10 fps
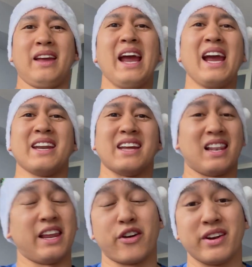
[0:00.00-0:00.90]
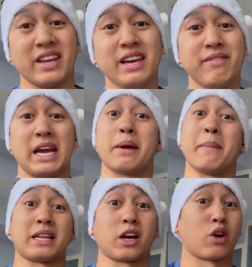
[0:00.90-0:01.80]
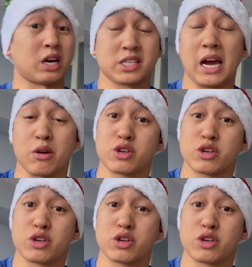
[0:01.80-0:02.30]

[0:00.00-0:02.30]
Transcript: and later in the evening, make the crosstown